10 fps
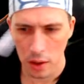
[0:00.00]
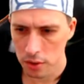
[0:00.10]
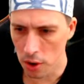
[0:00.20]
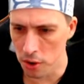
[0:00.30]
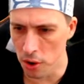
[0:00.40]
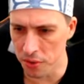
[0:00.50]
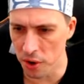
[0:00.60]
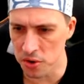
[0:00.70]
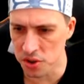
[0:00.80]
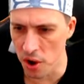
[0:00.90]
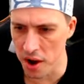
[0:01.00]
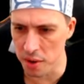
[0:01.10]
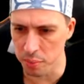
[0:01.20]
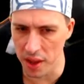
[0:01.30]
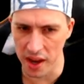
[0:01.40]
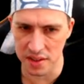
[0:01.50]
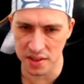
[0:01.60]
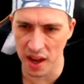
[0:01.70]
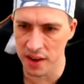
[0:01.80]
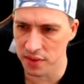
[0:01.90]
No, not those kind of plants,
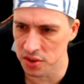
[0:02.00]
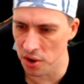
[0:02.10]
David.